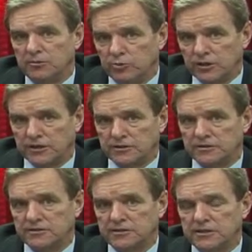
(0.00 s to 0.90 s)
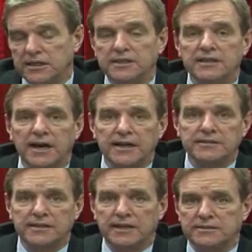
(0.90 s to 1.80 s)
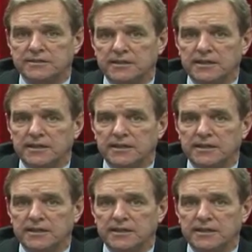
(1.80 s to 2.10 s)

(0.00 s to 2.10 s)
workers in the United States.